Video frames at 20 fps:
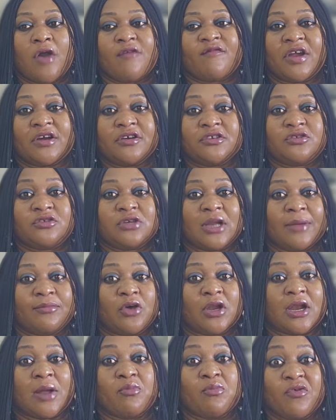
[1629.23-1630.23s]
very soon I'm
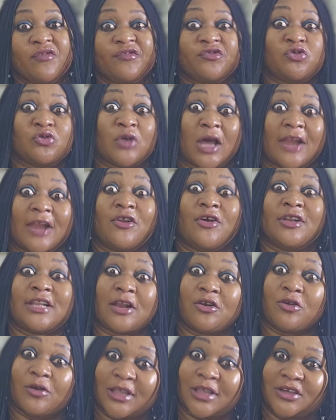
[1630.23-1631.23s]
going to move to another
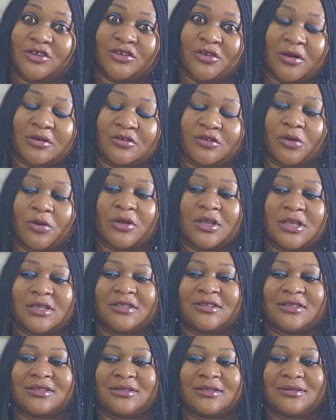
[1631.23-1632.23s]
location. So he
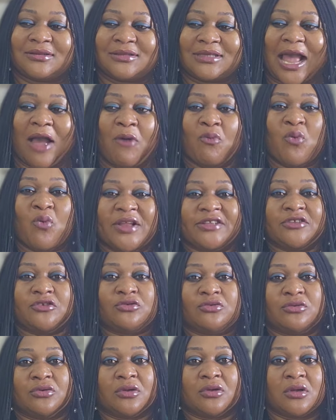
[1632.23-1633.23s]
can't wait
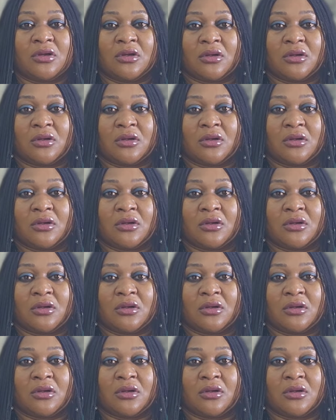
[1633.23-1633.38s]
to